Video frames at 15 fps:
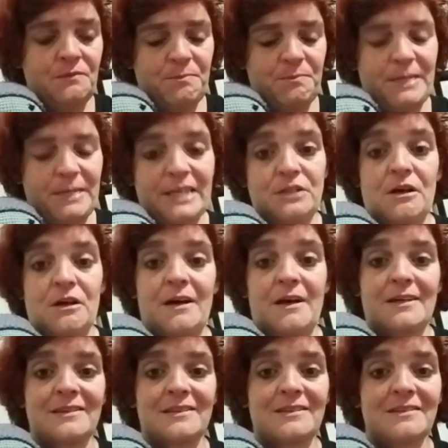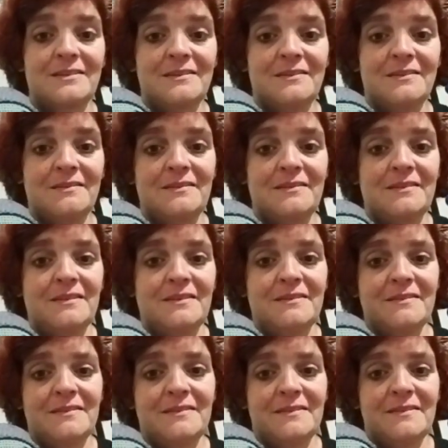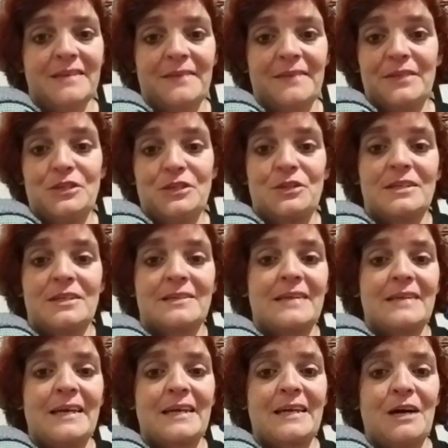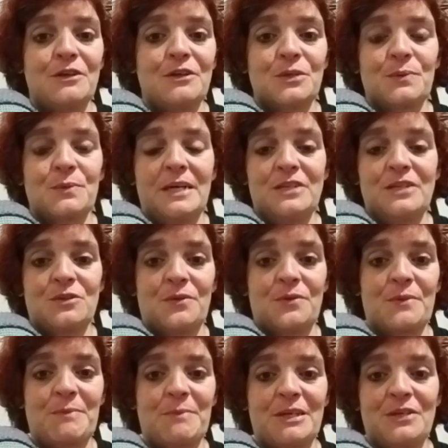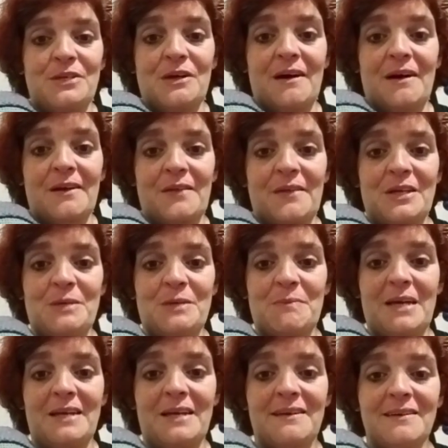pinatas, and then you can take out your rage on the pinata that you made.